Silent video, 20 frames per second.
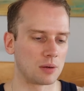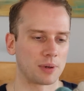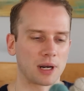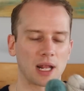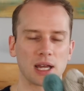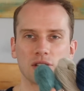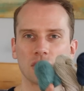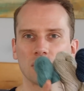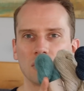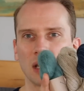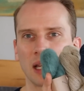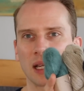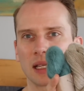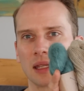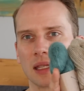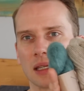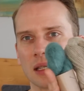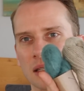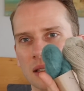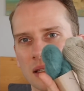But I do
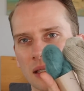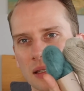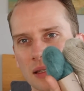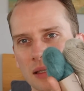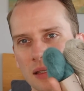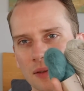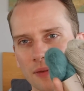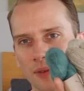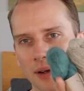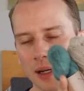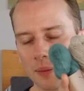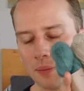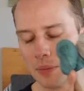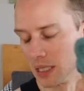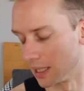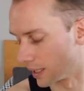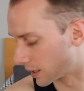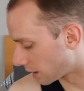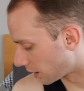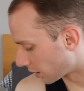like this. This is a very
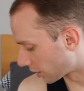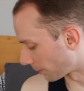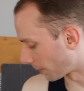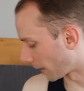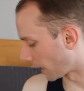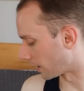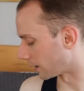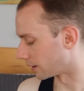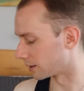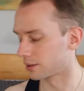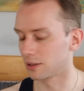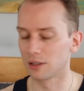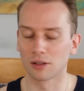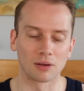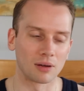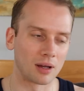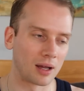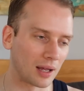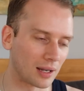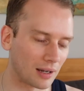me color palette. You
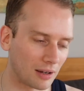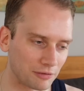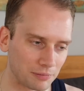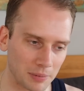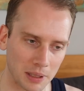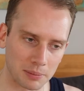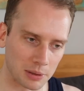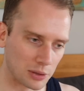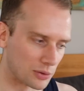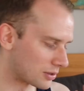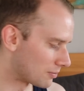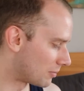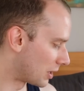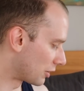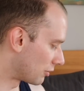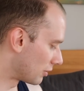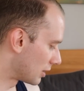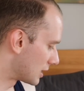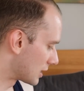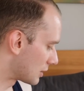know, I love my blues and my
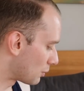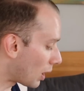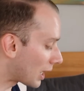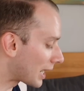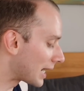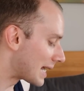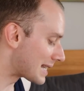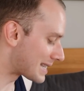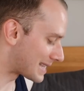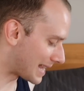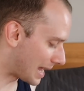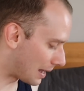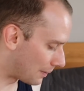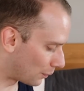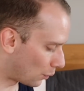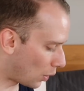greens. What can I say?